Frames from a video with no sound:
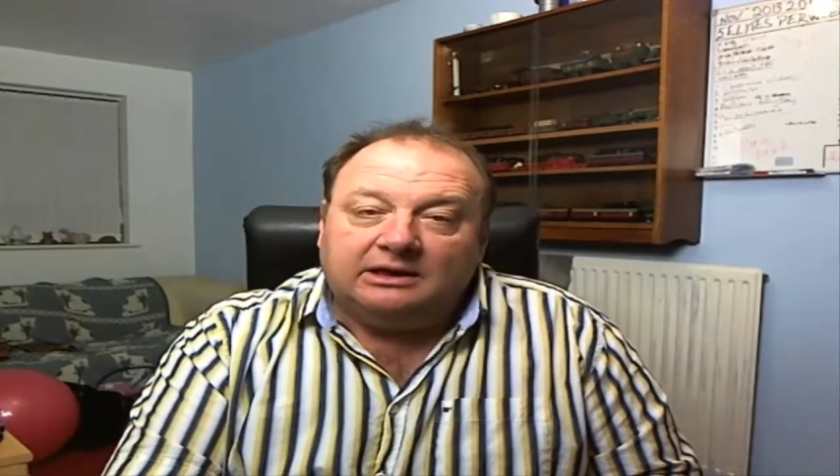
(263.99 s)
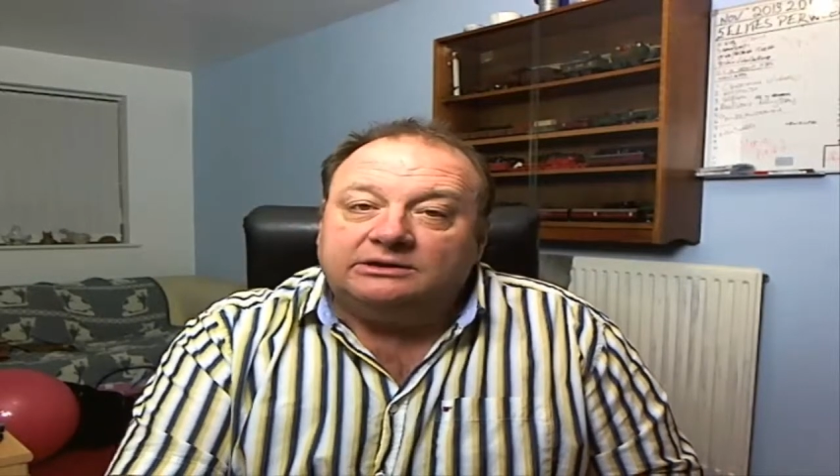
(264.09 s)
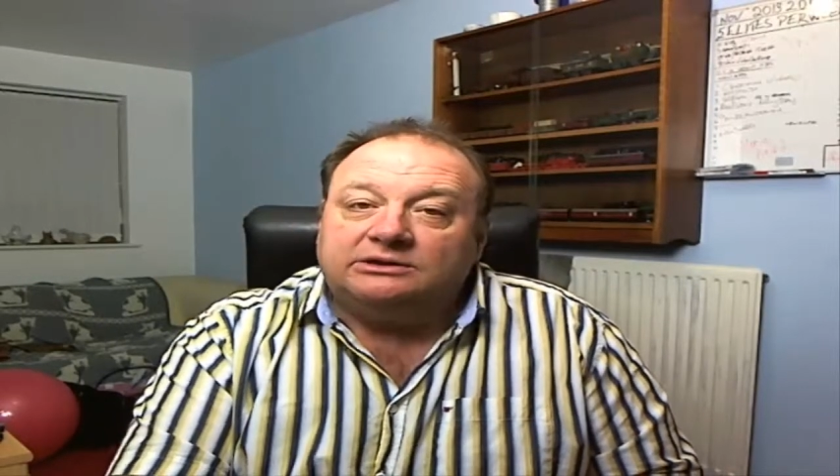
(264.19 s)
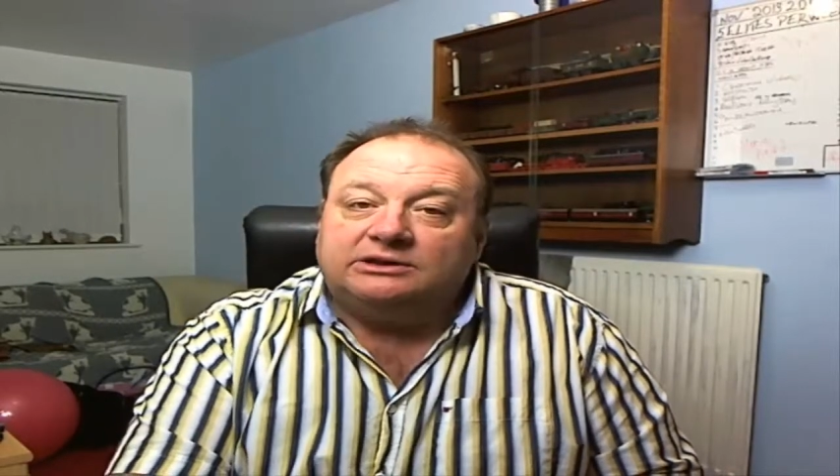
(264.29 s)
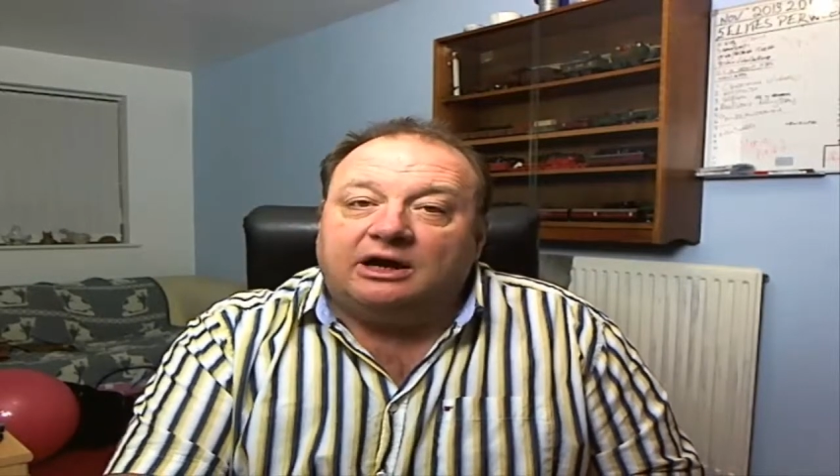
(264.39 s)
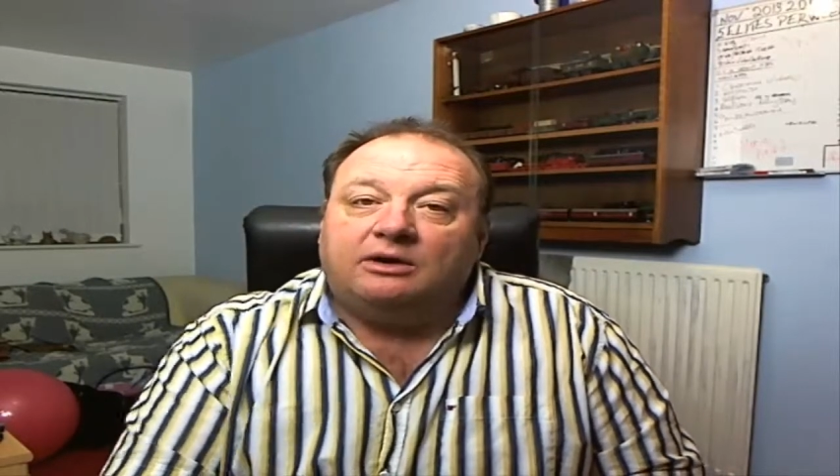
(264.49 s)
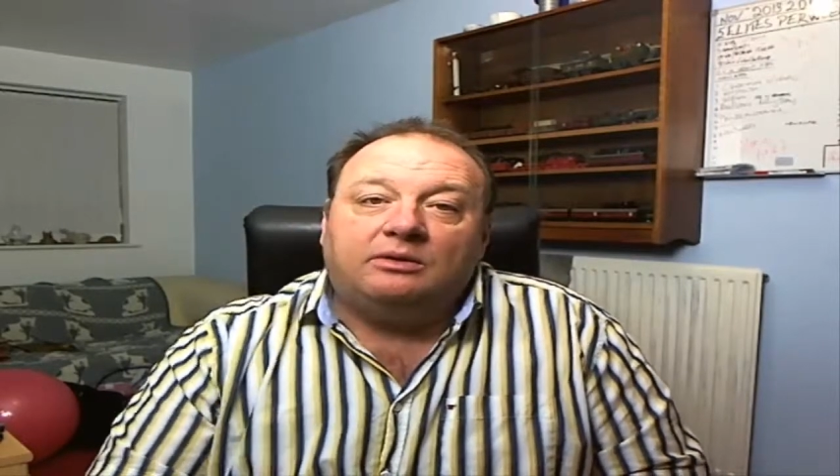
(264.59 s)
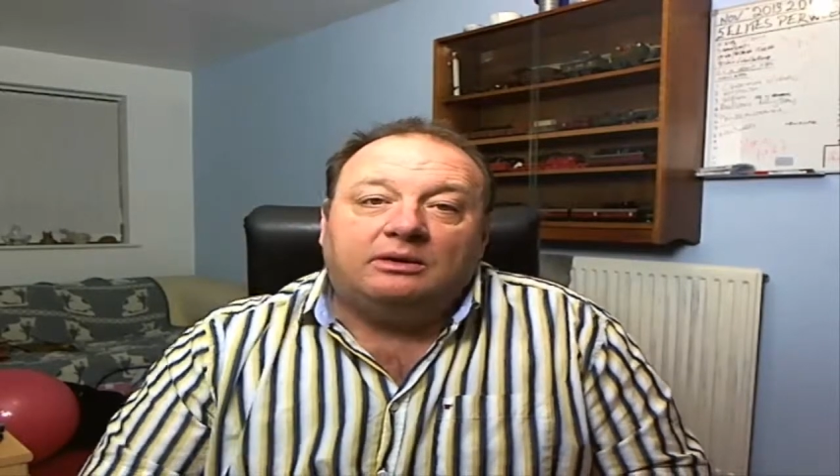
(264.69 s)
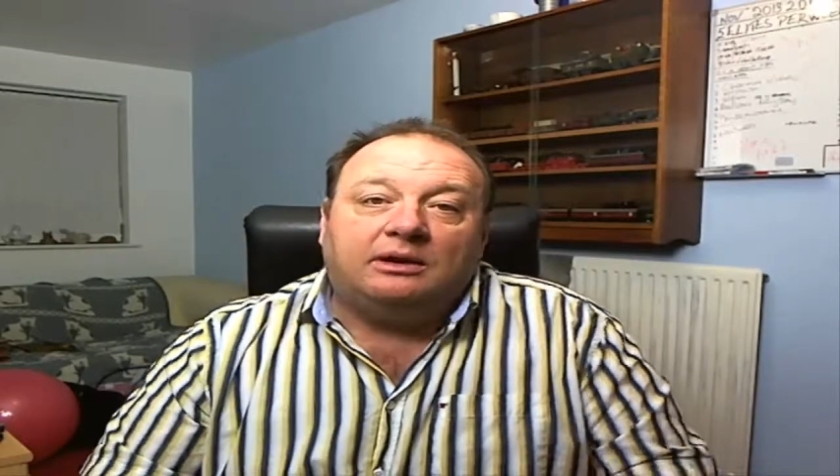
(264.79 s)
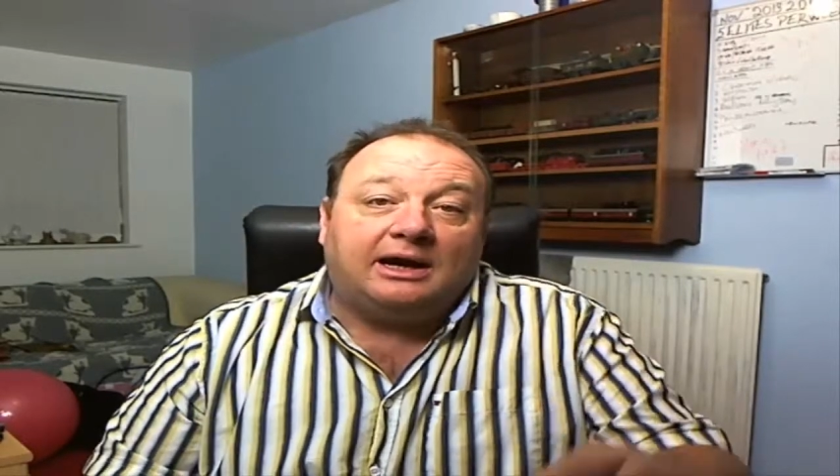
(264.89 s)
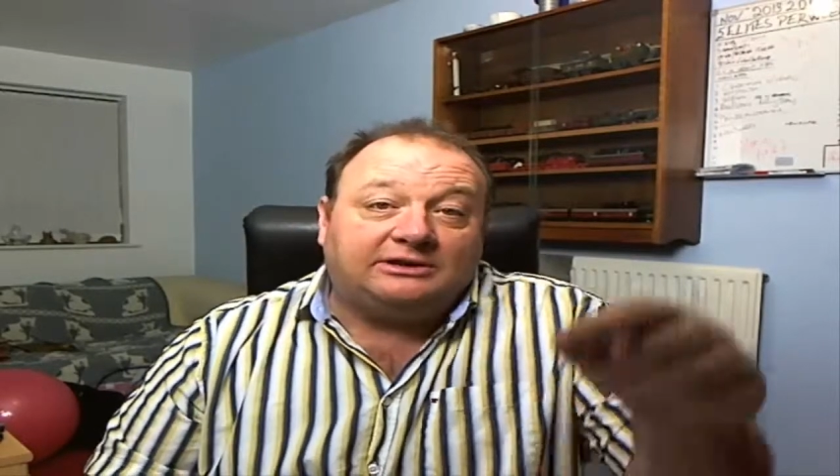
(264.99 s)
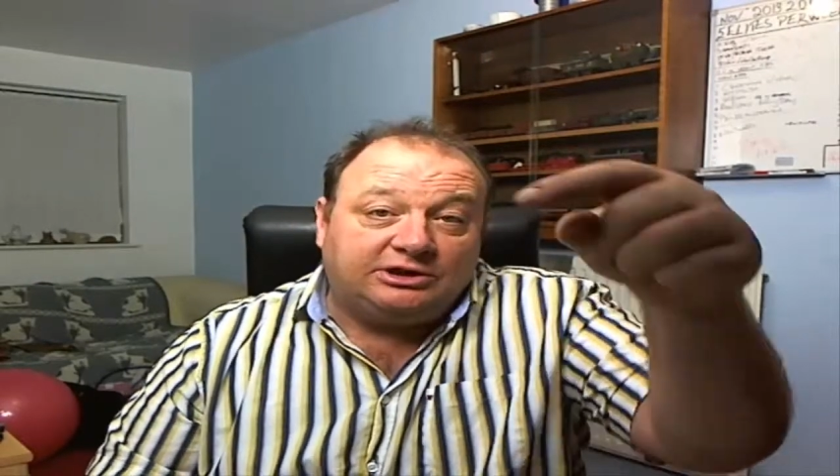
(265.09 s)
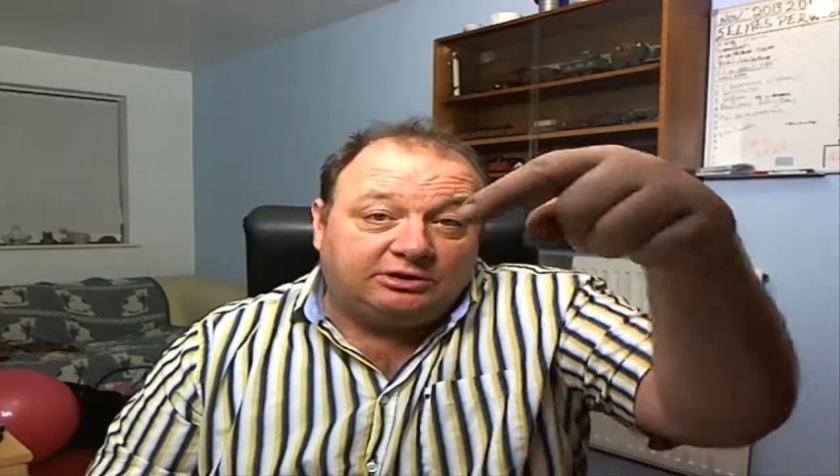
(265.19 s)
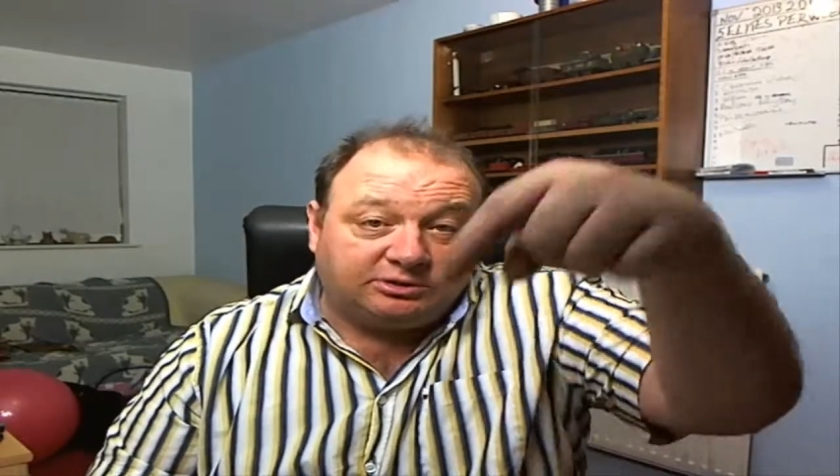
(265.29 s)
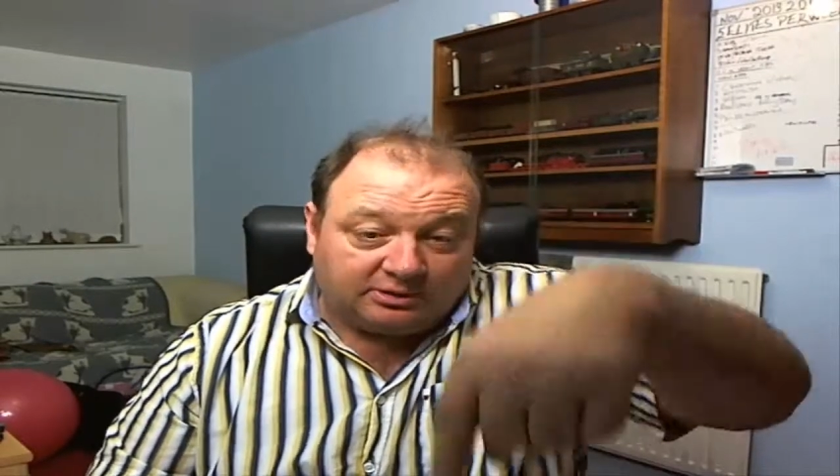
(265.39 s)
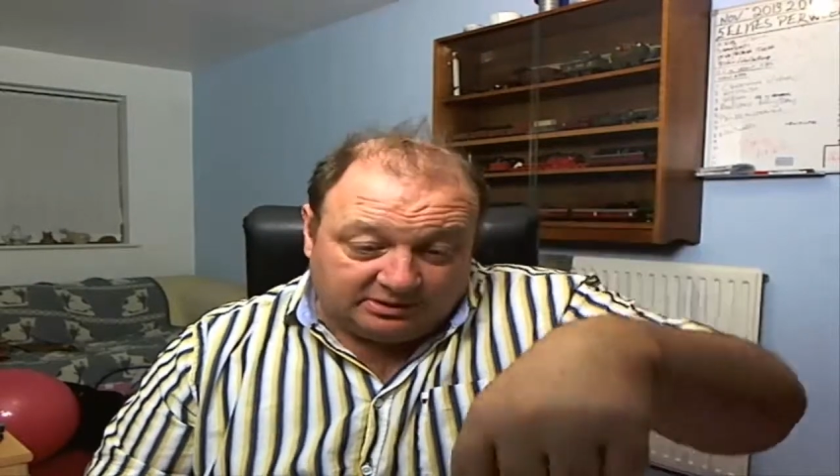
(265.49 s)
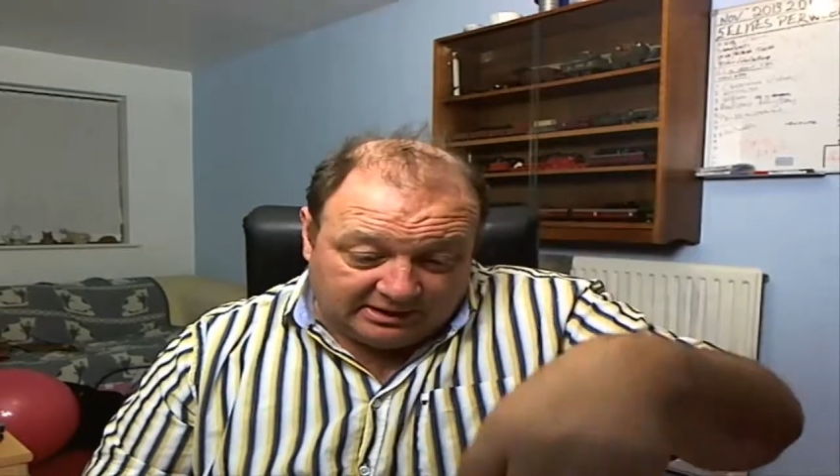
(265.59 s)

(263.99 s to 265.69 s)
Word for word: So as usual,